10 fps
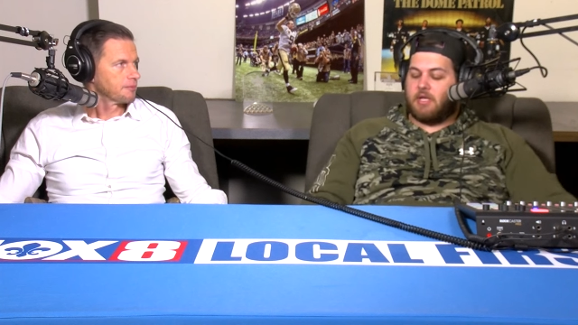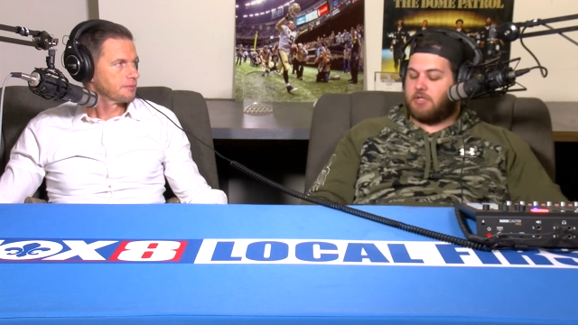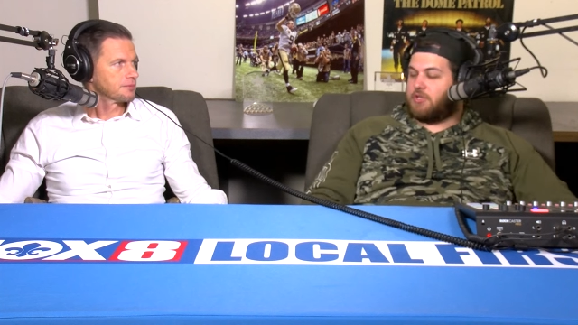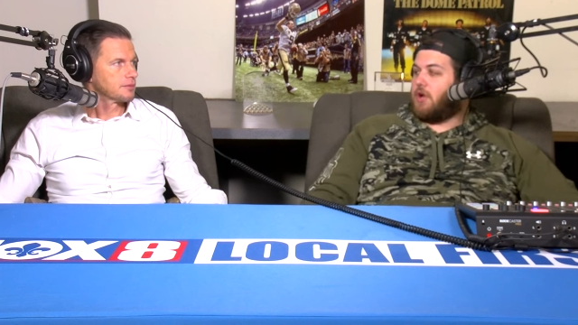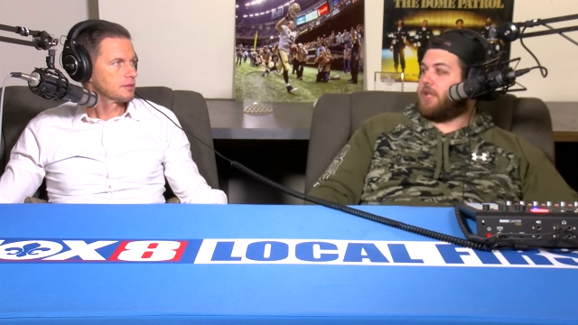
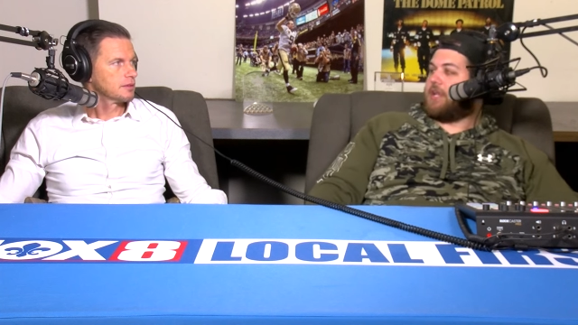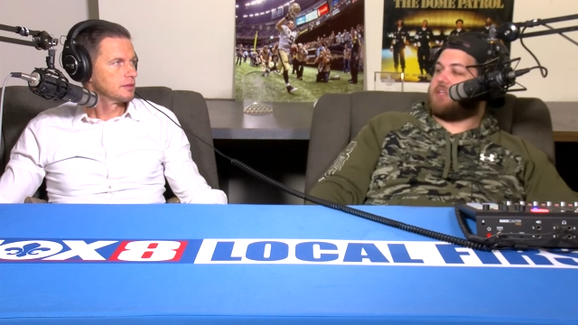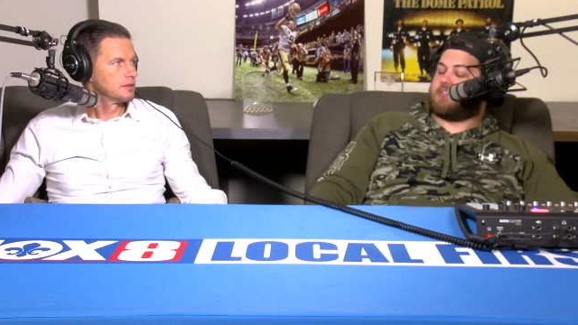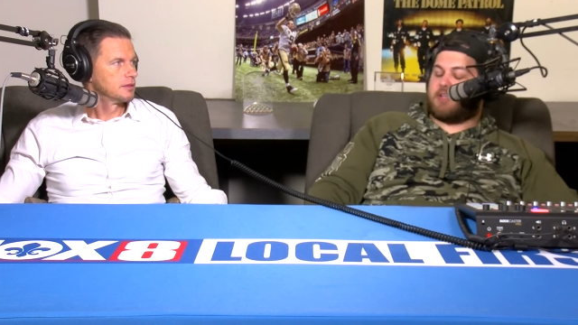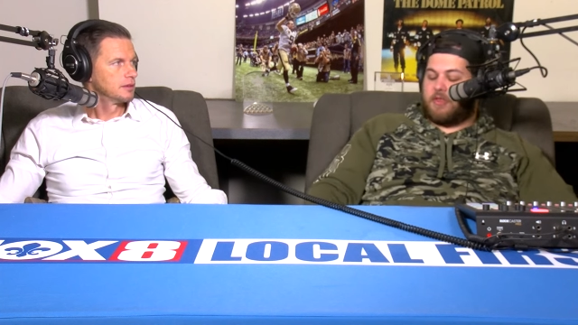Speaker 1: Sean, it
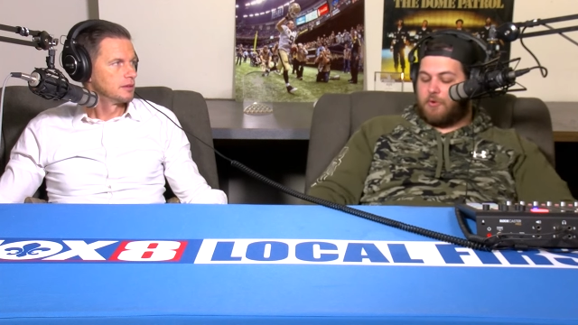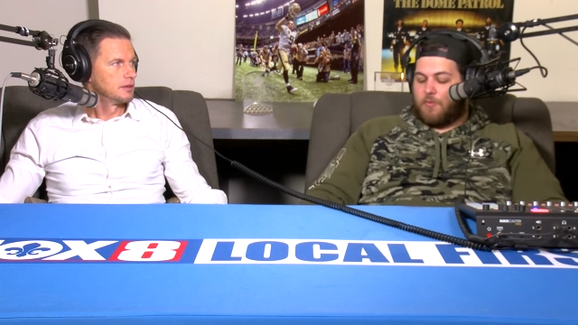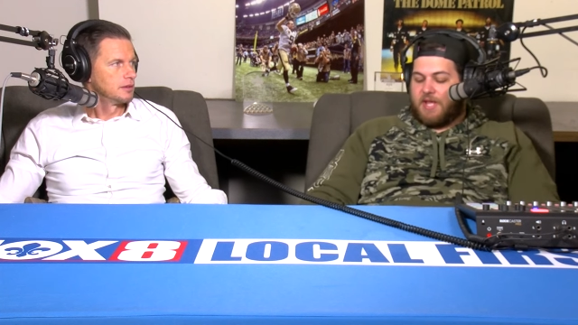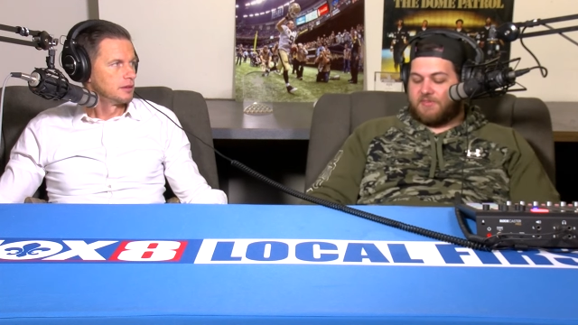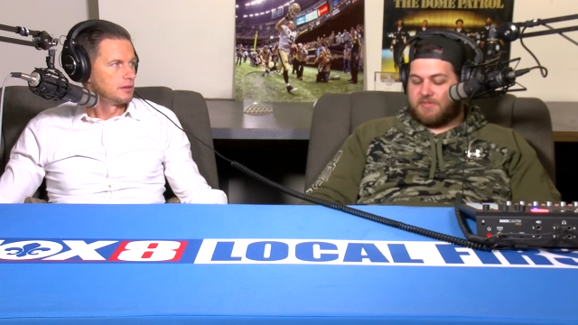is another
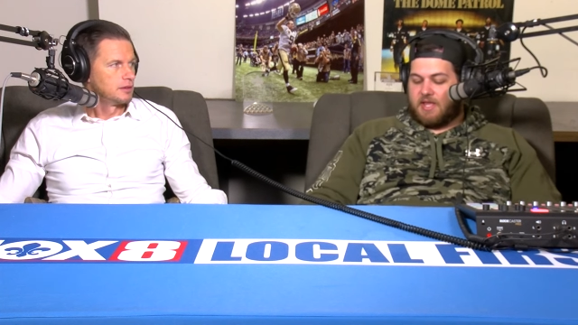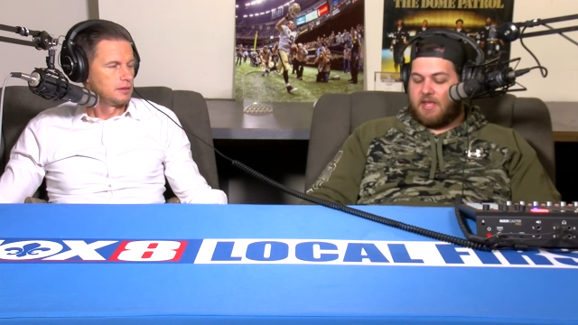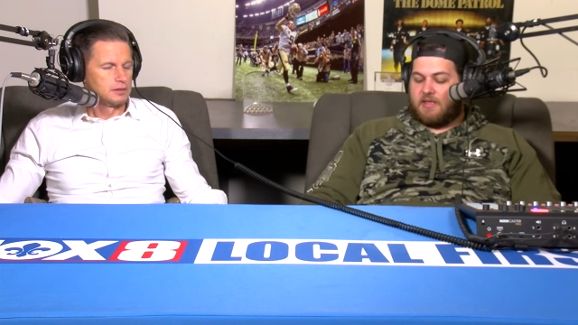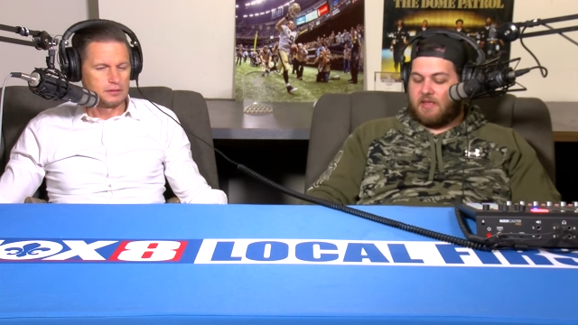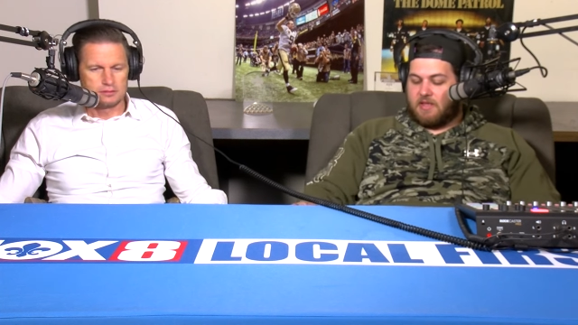
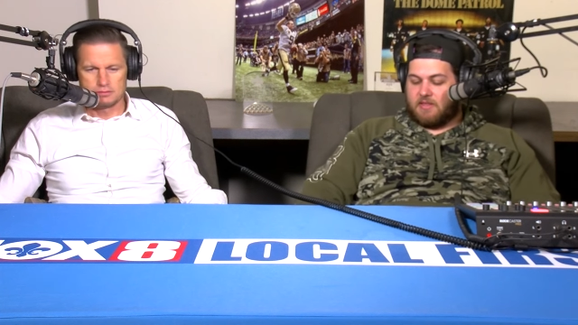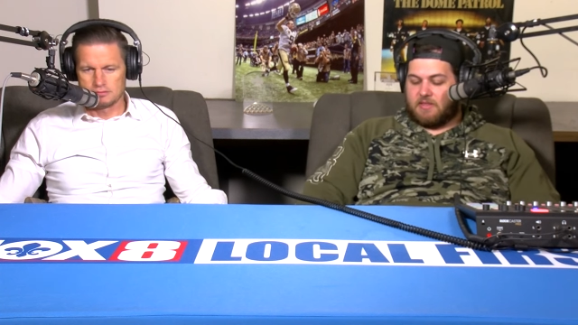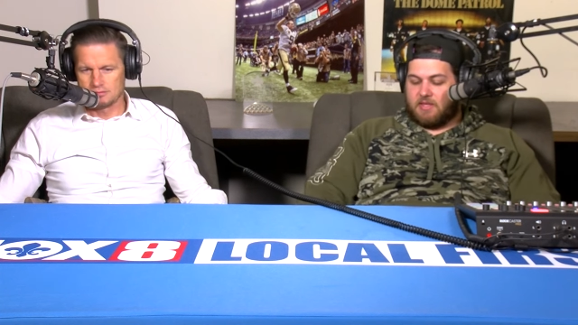Wednesday in